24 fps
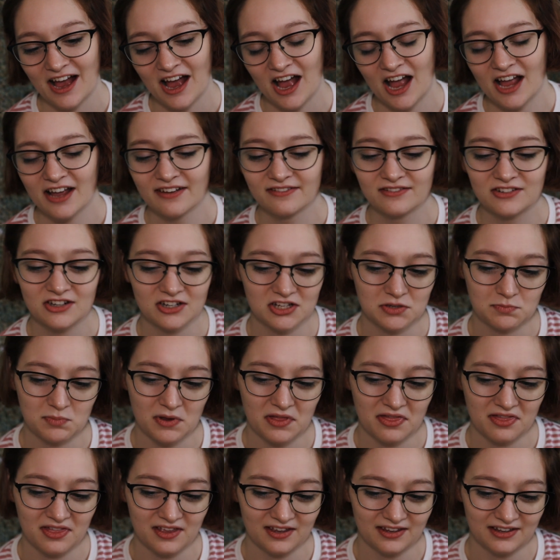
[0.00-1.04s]
"I have just
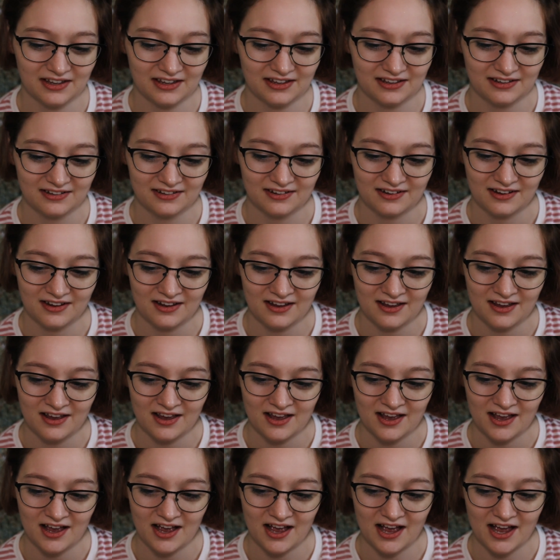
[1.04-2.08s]
been thinking.
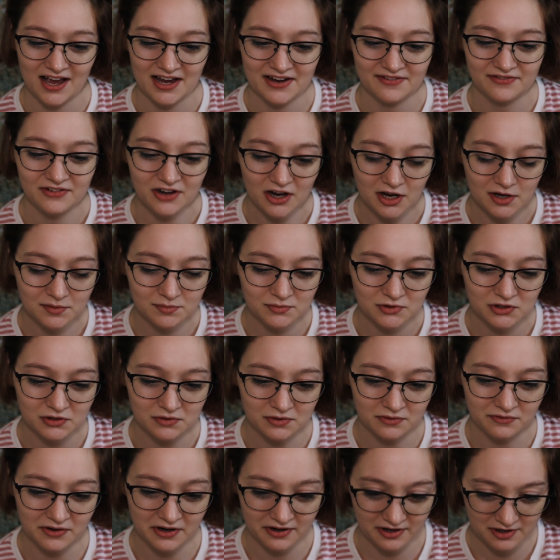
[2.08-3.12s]
I have come
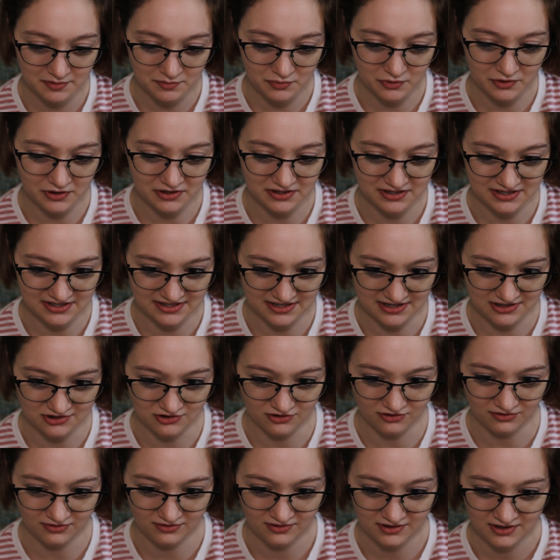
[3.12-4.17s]
to a very important
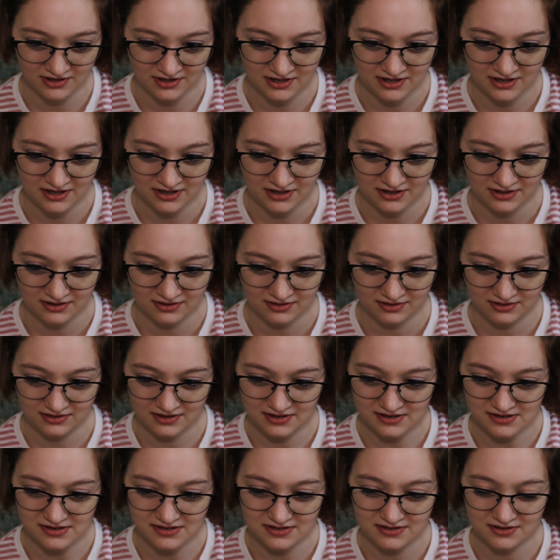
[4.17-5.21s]
decision.
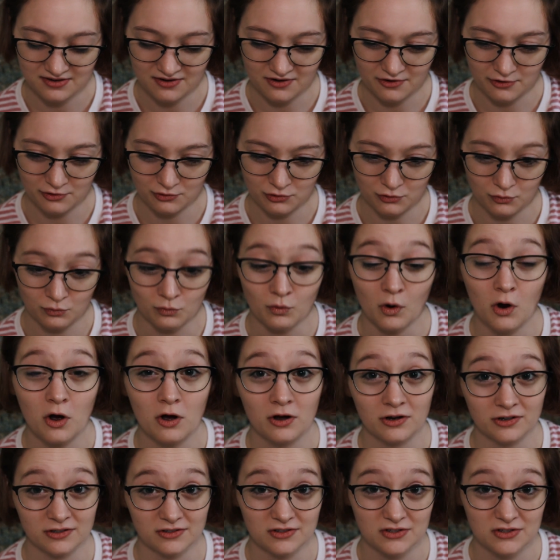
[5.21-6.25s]
These are the
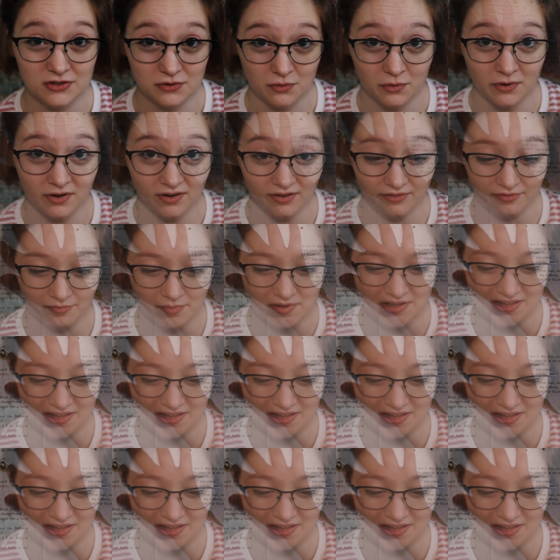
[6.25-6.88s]
wrong sort of